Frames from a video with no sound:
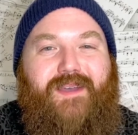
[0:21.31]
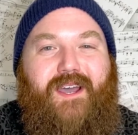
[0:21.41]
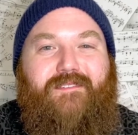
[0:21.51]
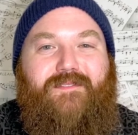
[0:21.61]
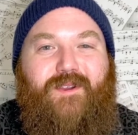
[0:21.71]

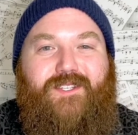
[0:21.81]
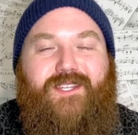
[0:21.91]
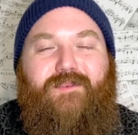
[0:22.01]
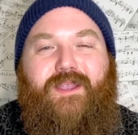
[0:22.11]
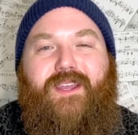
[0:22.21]

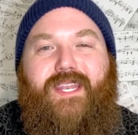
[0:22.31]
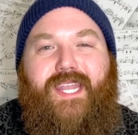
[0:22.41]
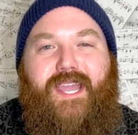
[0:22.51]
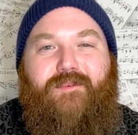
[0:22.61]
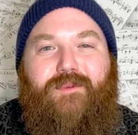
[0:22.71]
Unfortunately, we couldn't
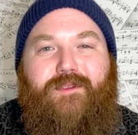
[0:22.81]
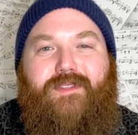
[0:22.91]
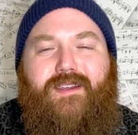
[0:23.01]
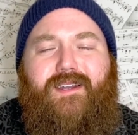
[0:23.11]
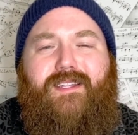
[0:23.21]
get
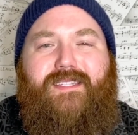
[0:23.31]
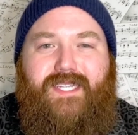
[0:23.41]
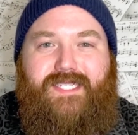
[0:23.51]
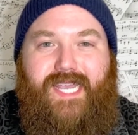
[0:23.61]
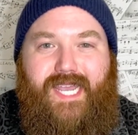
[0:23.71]
Ruth on
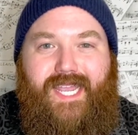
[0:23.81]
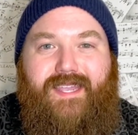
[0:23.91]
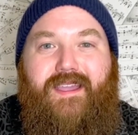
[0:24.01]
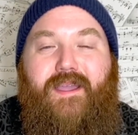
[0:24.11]
today,